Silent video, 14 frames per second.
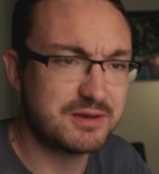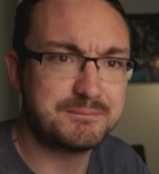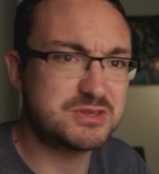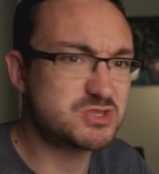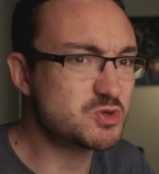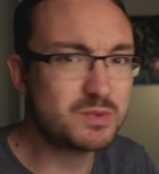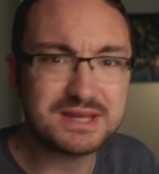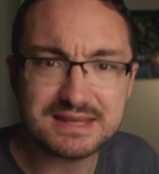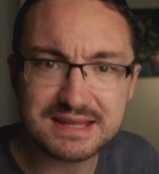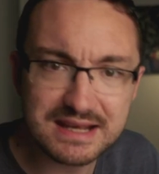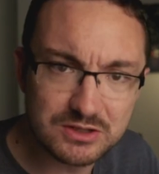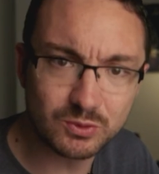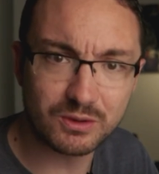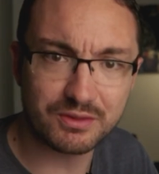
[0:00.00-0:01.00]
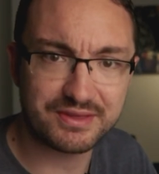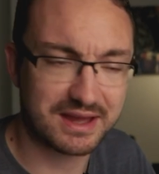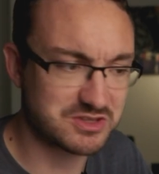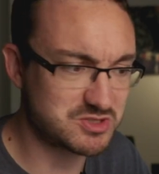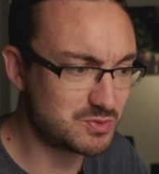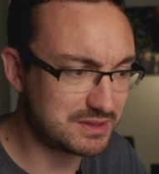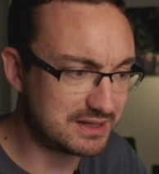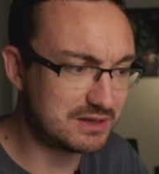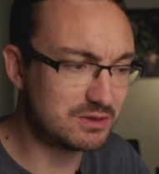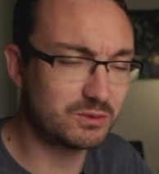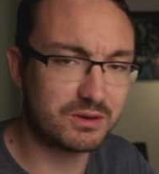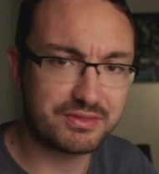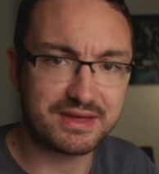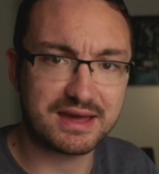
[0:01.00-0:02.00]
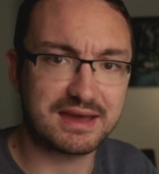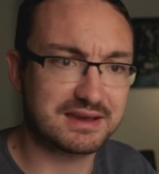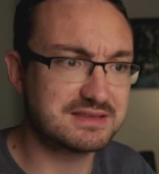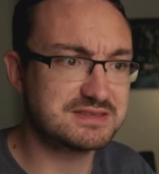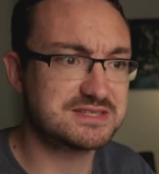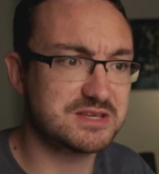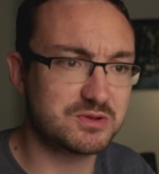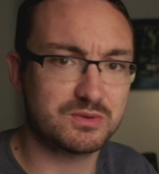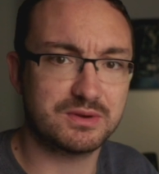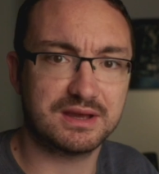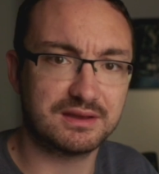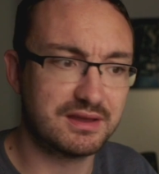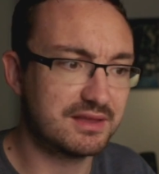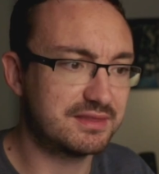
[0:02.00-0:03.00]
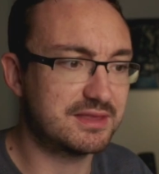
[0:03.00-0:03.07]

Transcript: But do we need all of that? Do we need all of that considering